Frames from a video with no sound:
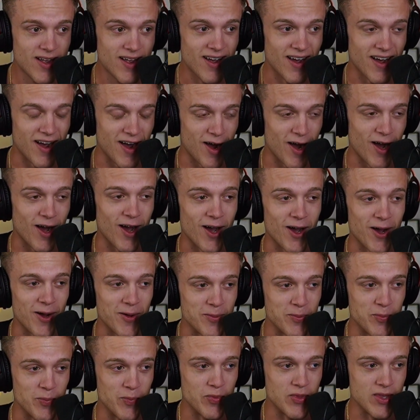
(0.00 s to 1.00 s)

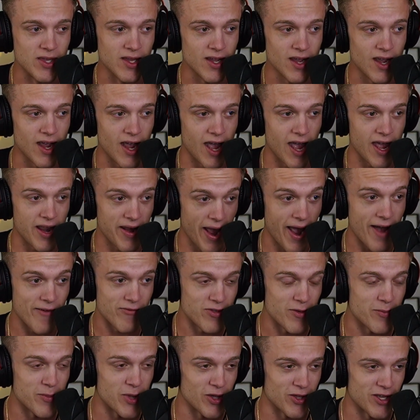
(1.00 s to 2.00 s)
um, and have
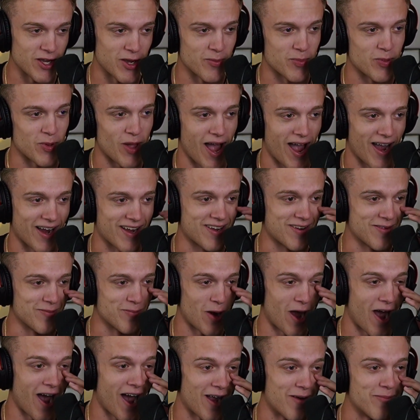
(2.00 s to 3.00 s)
the million plaque
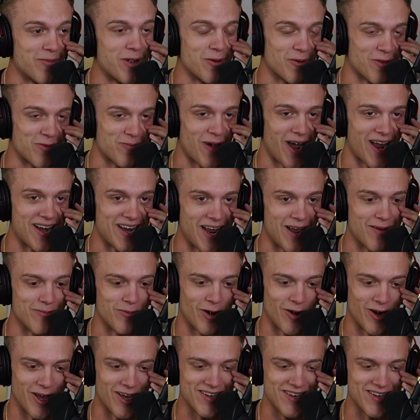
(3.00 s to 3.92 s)
behind me with my name on it.